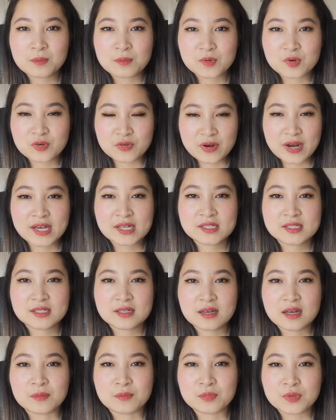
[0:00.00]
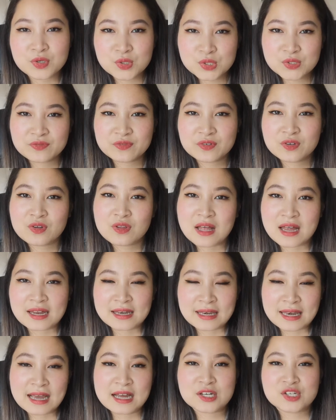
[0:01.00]
create a beautiful
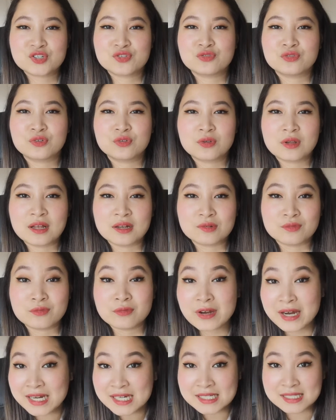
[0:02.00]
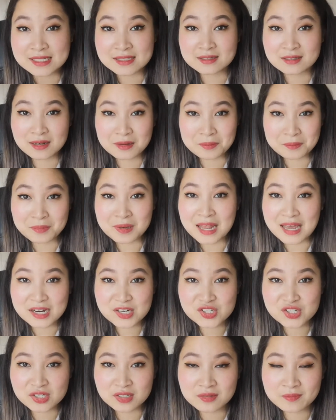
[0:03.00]
and natural and radiant
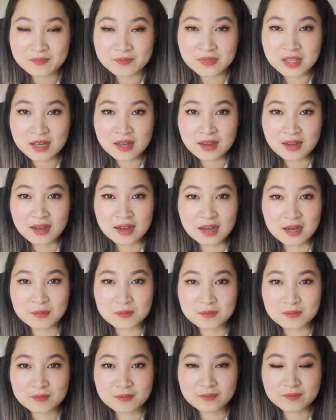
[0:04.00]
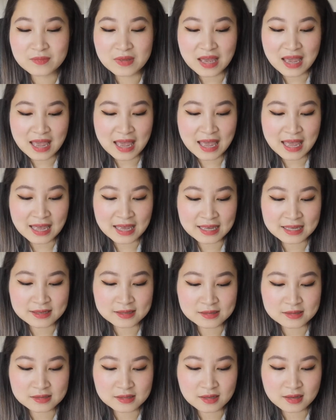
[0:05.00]
complexion. Um,
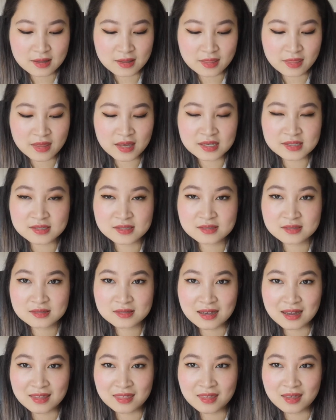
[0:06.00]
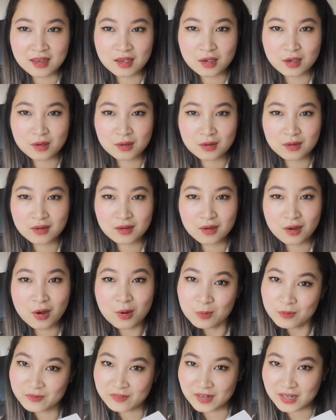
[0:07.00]
and this, I think,
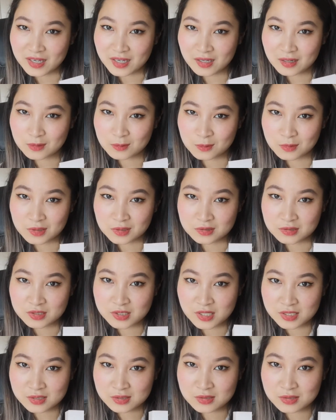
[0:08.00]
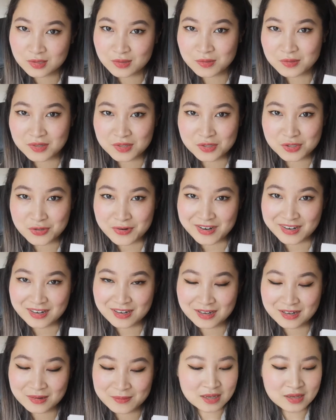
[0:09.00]
hopefully will just do the
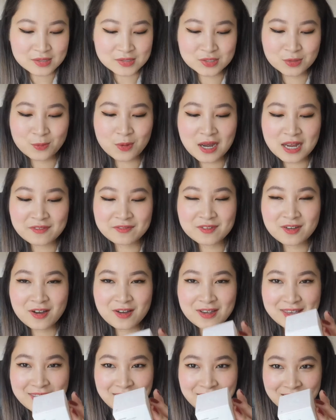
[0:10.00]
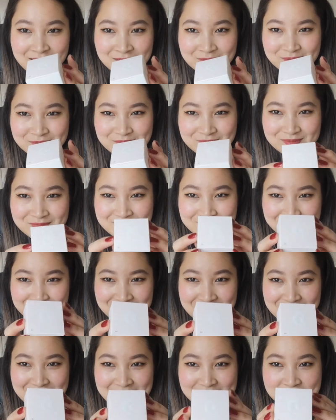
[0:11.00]
trick. So what I've got here
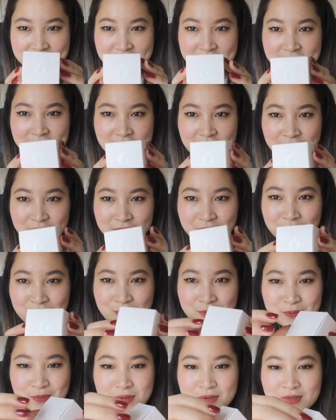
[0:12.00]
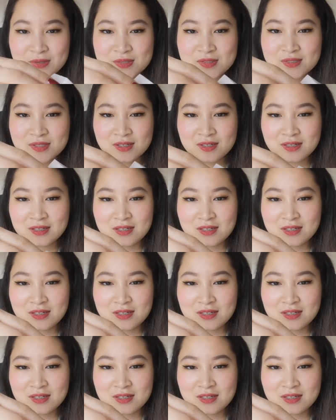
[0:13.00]
is this little cute box,